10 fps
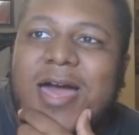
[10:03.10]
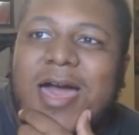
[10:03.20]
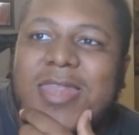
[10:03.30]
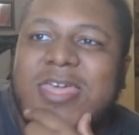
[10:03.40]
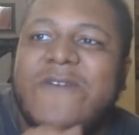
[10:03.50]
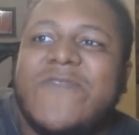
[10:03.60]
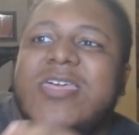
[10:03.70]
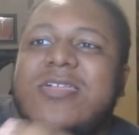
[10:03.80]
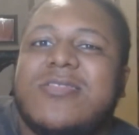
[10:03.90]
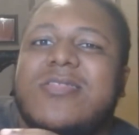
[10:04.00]

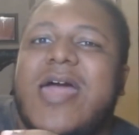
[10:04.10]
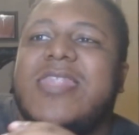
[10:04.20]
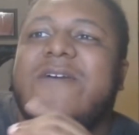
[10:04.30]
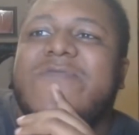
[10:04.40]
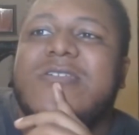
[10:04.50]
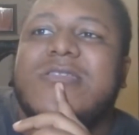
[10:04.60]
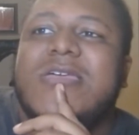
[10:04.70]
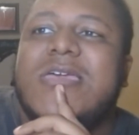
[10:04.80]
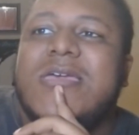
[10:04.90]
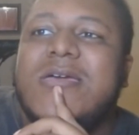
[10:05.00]
definitely
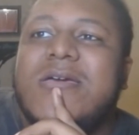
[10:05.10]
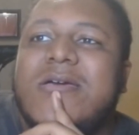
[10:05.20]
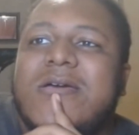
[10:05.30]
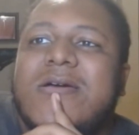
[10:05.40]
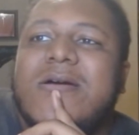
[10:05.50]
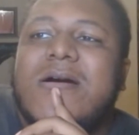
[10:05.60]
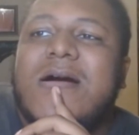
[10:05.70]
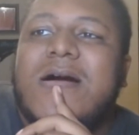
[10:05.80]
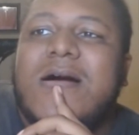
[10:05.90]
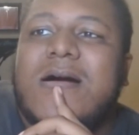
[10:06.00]
see.
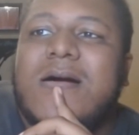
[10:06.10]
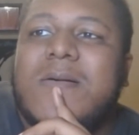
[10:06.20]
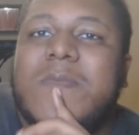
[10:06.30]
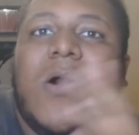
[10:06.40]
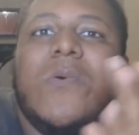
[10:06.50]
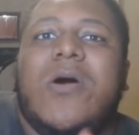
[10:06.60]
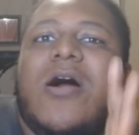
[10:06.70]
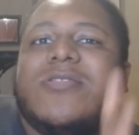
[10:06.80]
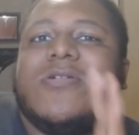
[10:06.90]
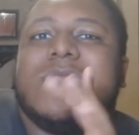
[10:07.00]
Oh,
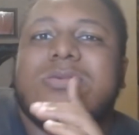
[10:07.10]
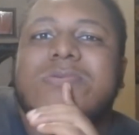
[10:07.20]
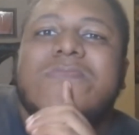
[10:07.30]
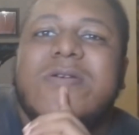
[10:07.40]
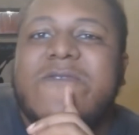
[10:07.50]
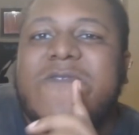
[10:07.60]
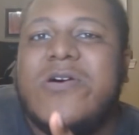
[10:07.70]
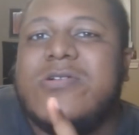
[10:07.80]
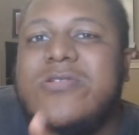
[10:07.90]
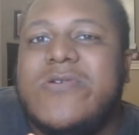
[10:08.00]
also too, for
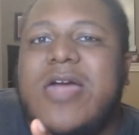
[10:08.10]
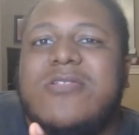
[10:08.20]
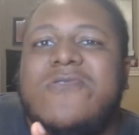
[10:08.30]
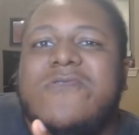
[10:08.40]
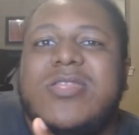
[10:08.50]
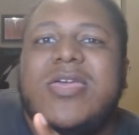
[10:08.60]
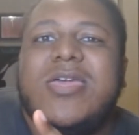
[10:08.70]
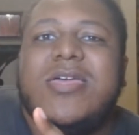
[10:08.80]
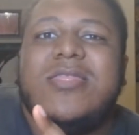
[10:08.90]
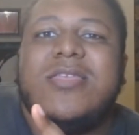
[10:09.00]
those of you guys who've
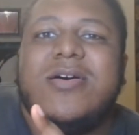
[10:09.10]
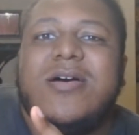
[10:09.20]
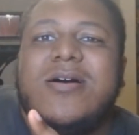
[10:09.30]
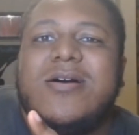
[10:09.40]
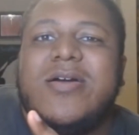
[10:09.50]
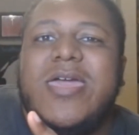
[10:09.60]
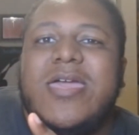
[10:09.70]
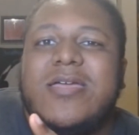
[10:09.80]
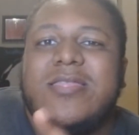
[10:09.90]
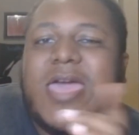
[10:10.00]
seen the
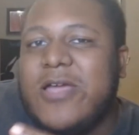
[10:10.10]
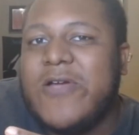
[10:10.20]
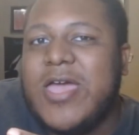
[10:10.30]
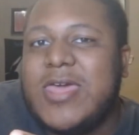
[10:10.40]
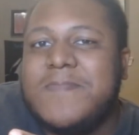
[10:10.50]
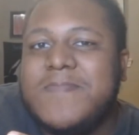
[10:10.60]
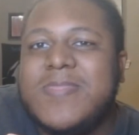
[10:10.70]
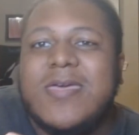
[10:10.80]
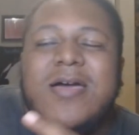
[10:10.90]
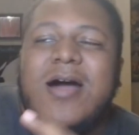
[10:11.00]
end credit,
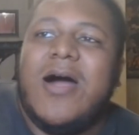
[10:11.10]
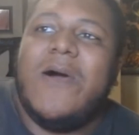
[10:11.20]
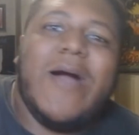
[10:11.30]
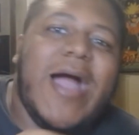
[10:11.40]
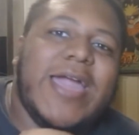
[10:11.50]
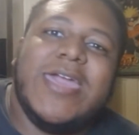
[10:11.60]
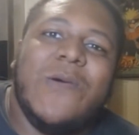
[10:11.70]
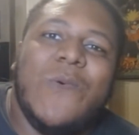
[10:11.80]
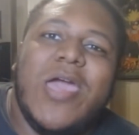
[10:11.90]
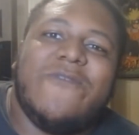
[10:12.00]
oh, I can't
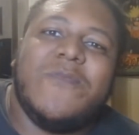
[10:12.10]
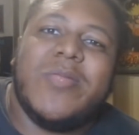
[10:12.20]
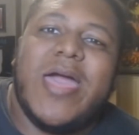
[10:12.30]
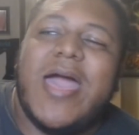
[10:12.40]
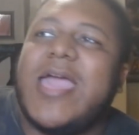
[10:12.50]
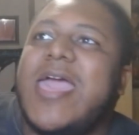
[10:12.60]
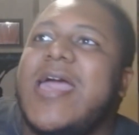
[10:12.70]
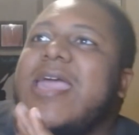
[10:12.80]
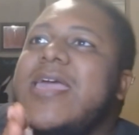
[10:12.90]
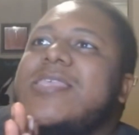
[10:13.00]
wait for Black. I
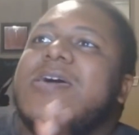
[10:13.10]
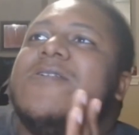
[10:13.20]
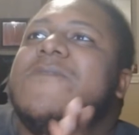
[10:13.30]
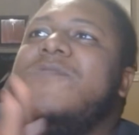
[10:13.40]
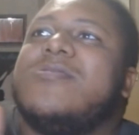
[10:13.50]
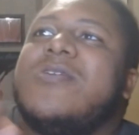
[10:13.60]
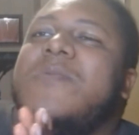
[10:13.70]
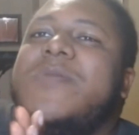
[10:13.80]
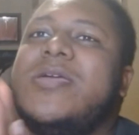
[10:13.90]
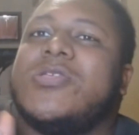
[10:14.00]
can't tell if this is gonna
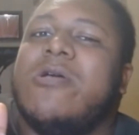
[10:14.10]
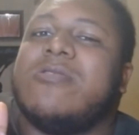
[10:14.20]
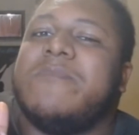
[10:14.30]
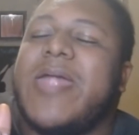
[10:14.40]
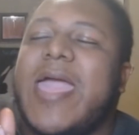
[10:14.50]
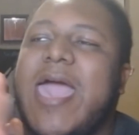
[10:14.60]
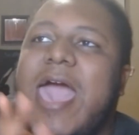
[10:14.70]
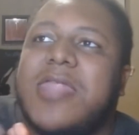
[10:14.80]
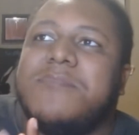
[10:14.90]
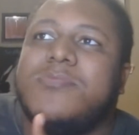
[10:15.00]
be in terms of Black
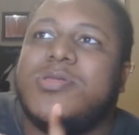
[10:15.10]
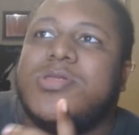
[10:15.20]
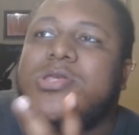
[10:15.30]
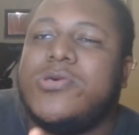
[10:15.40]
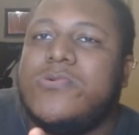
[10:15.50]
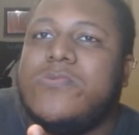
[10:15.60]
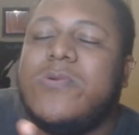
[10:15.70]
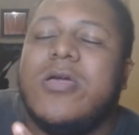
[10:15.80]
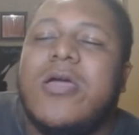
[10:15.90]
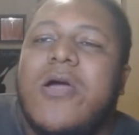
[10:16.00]
Adam 2
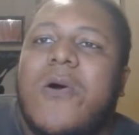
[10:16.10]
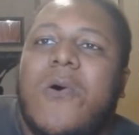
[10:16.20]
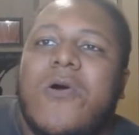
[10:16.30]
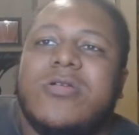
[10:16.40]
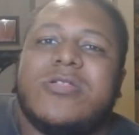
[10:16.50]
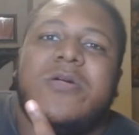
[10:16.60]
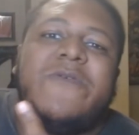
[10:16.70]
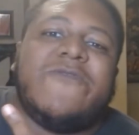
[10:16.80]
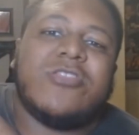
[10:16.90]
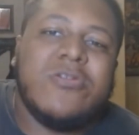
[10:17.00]
or it's gonna be
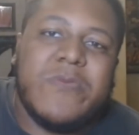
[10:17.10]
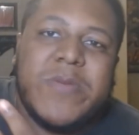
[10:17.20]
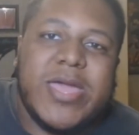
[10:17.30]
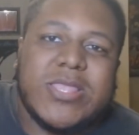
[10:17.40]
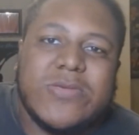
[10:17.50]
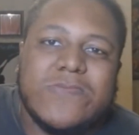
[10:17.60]
for Superman 2.